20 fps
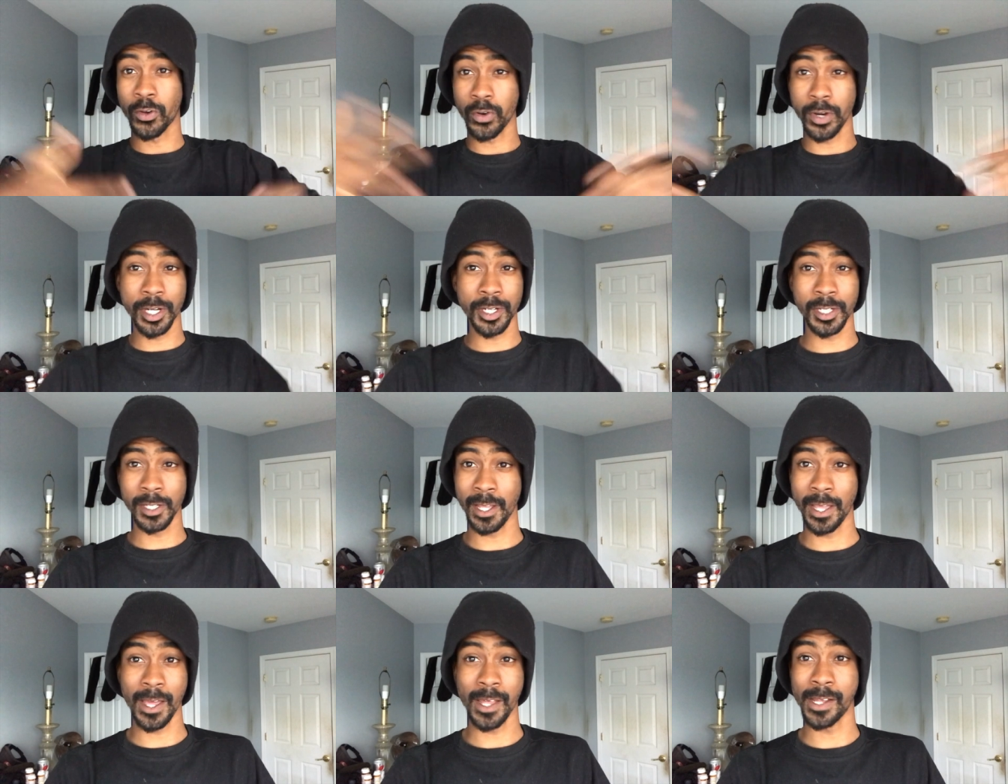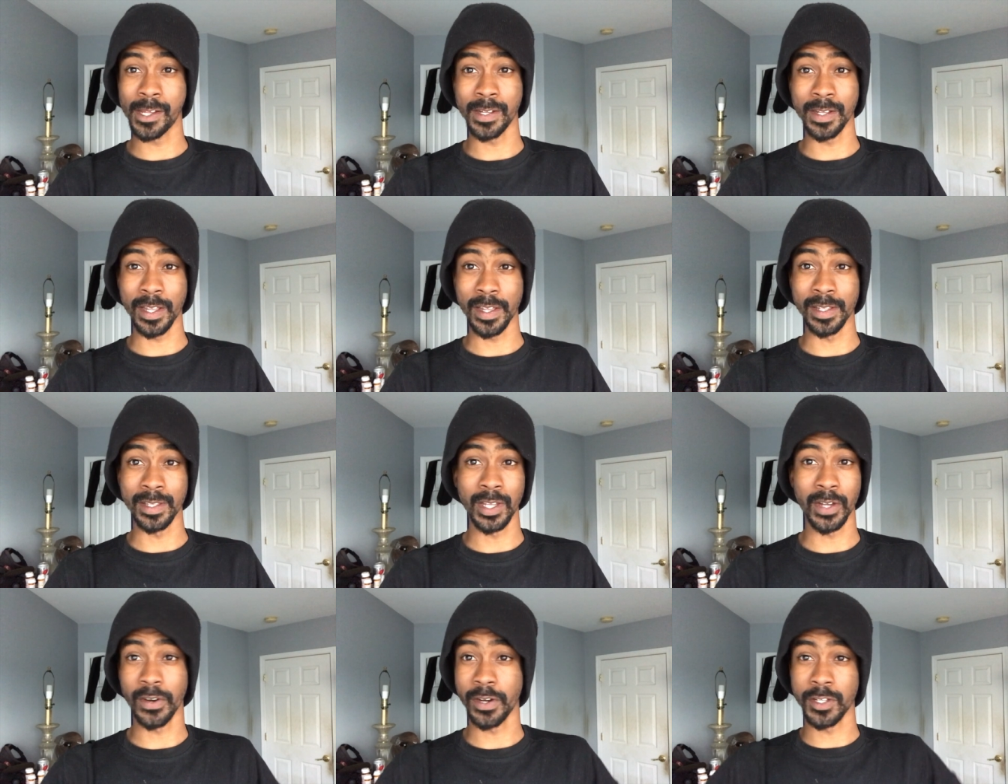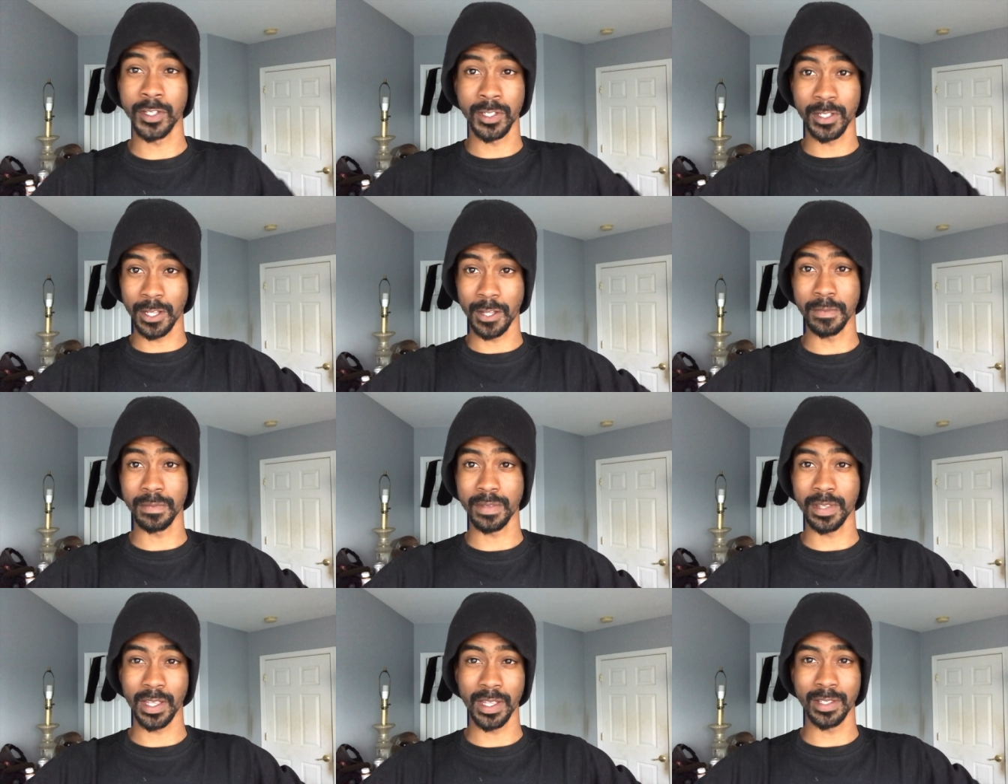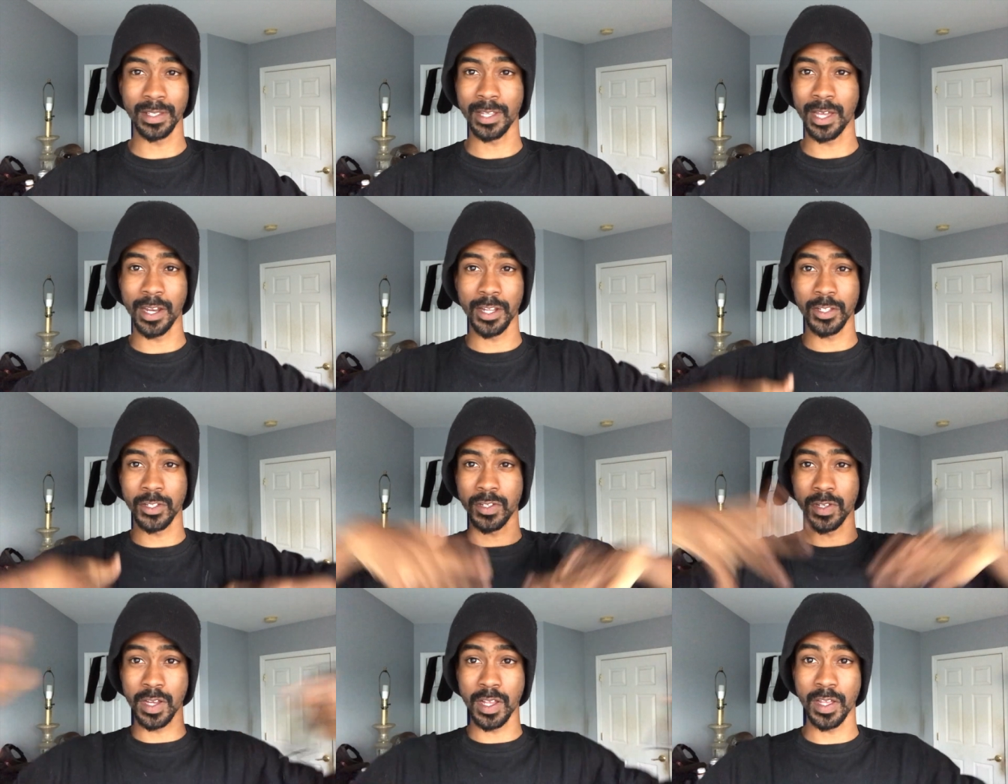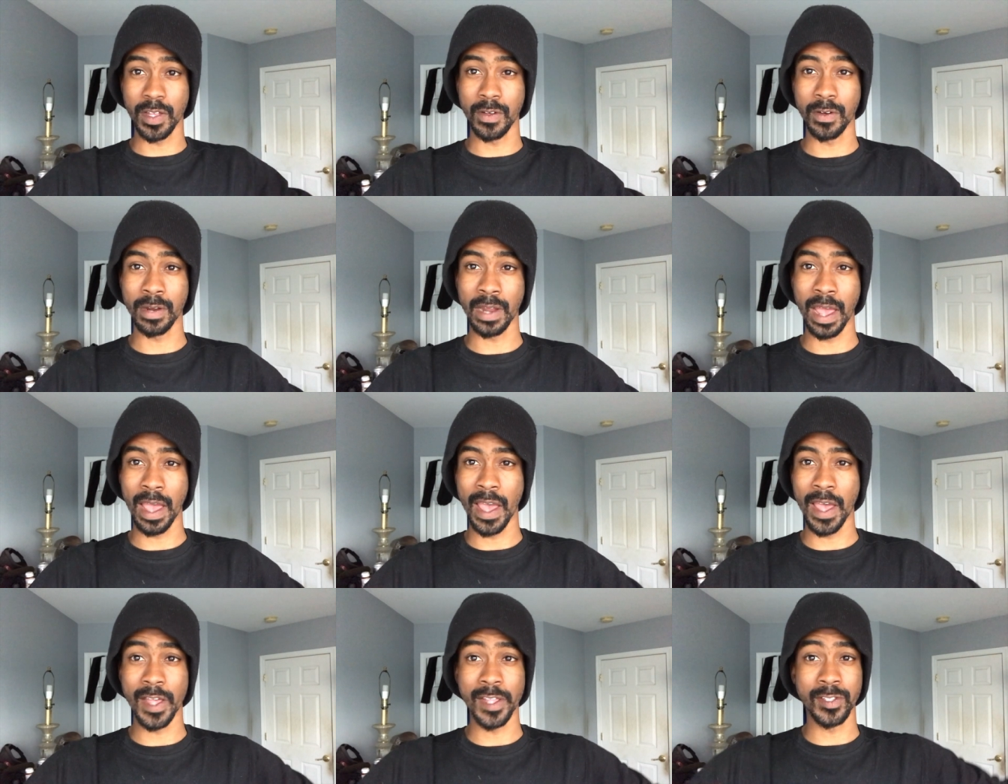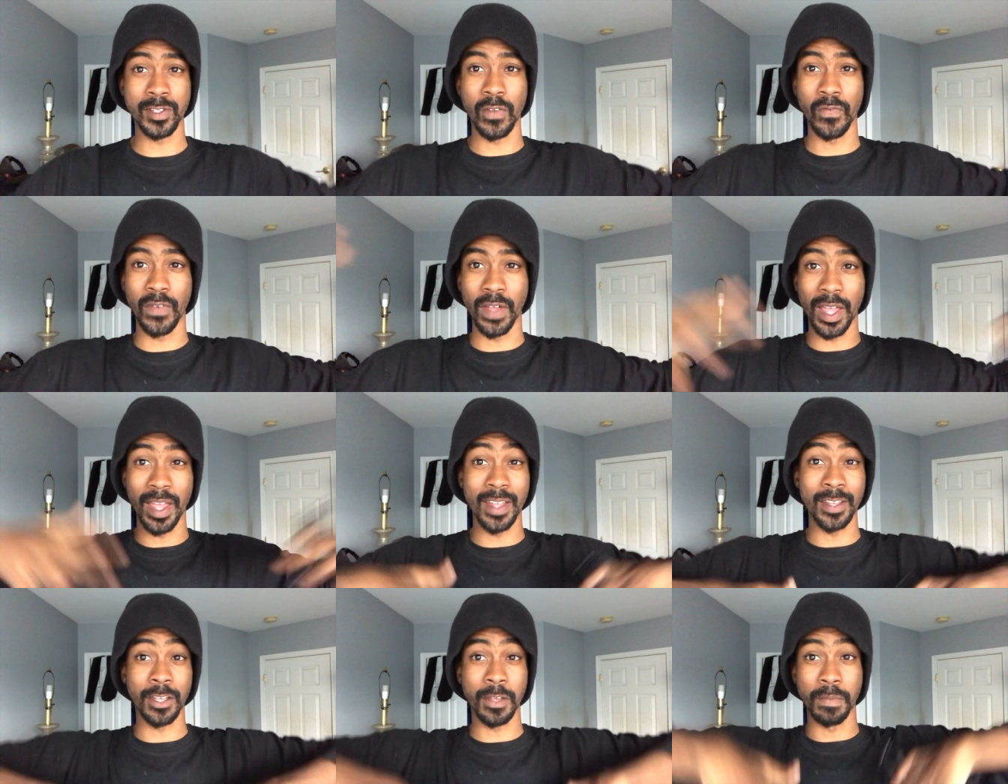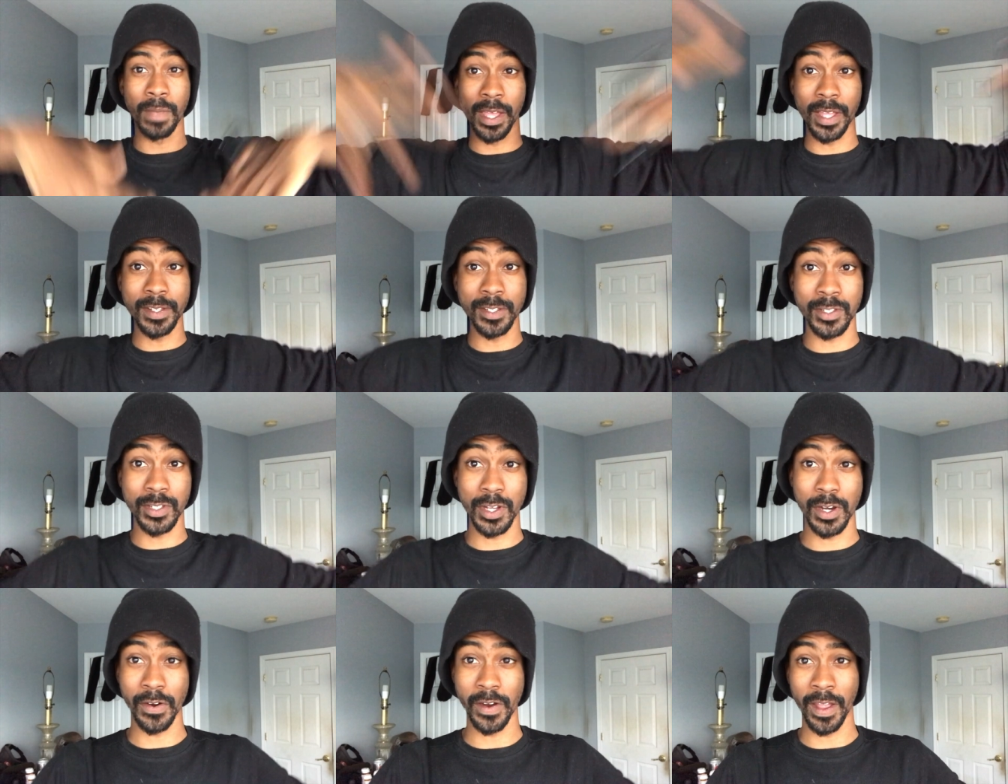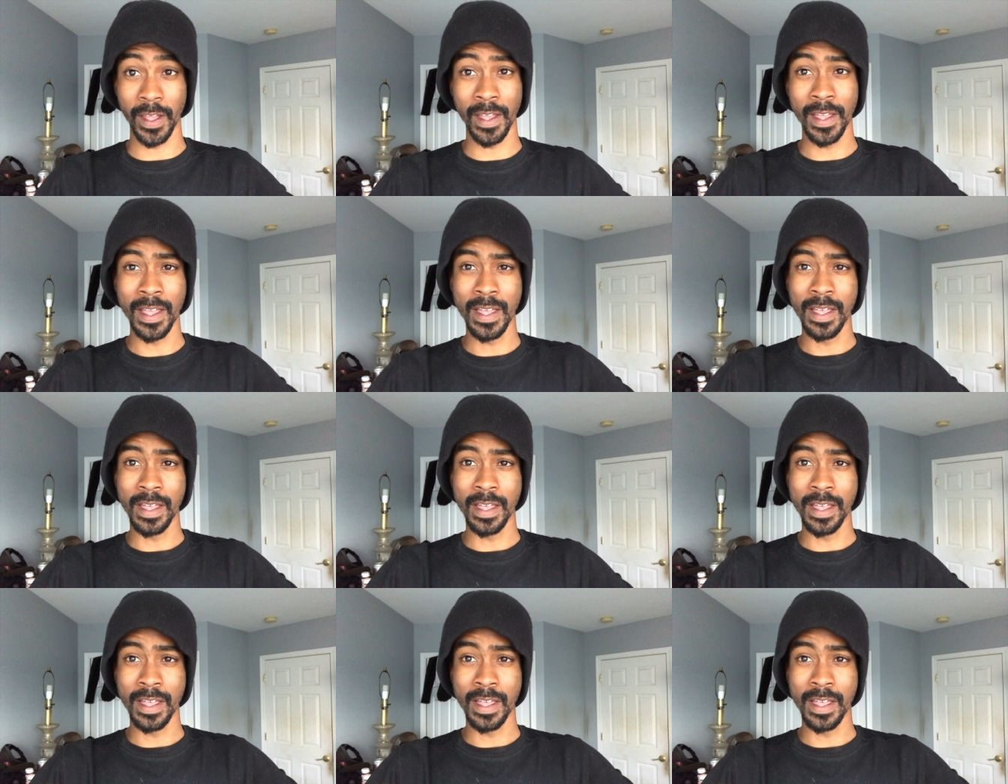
Christianity, there is something that is known as divine command theory.